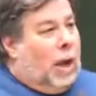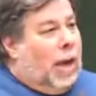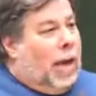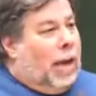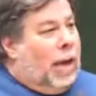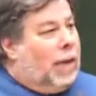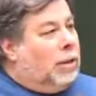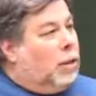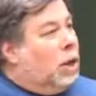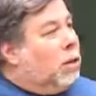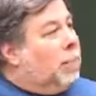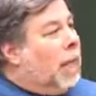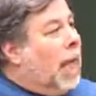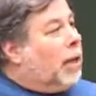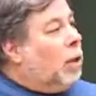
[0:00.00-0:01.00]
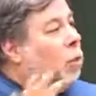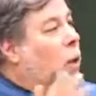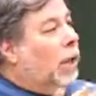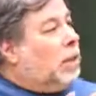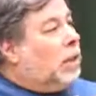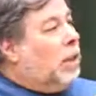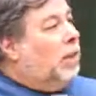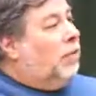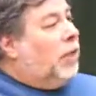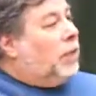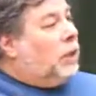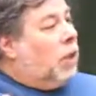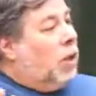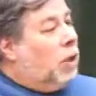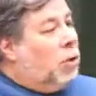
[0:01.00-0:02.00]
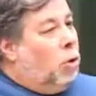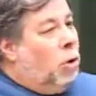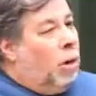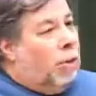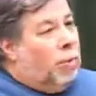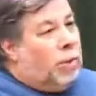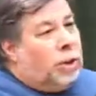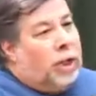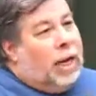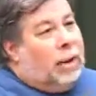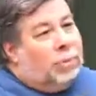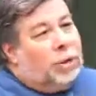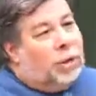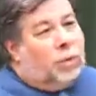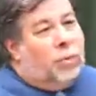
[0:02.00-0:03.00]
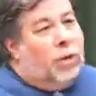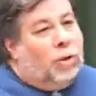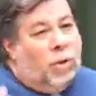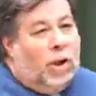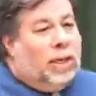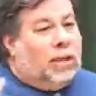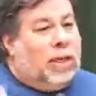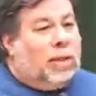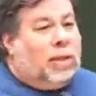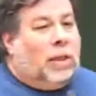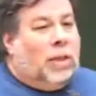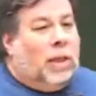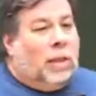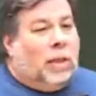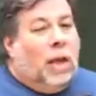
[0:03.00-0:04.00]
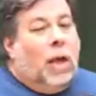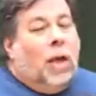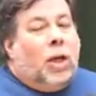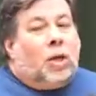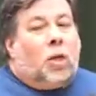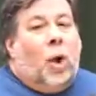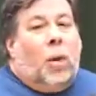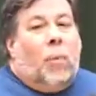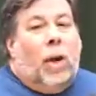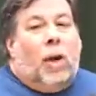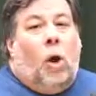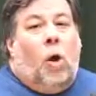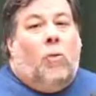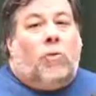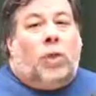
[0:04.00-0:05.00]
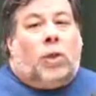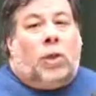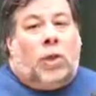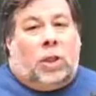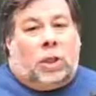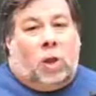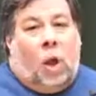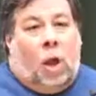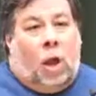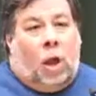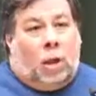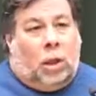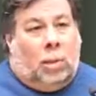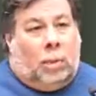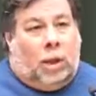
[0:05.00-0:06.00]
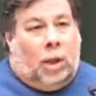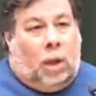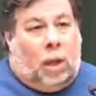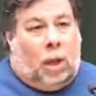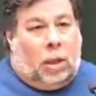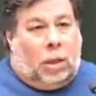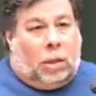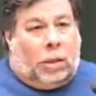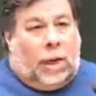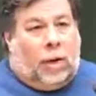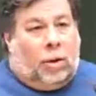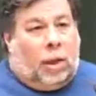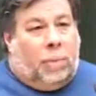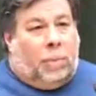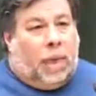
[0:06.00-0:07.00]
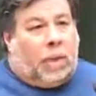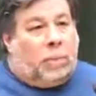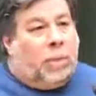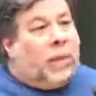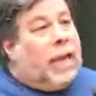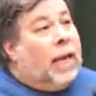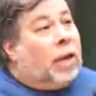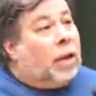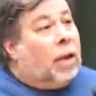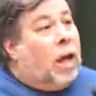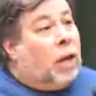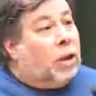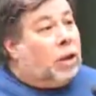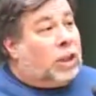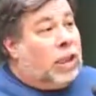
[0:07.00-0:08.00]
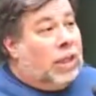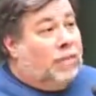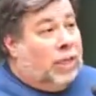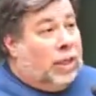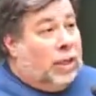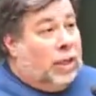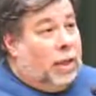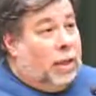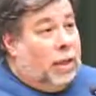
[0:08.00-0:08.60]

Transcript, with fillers: And the black and white TVs in our dorm, it would jam just real good. I tested it. And so I went over to this hall, Libby Hall, and down in the basement they had a color TV.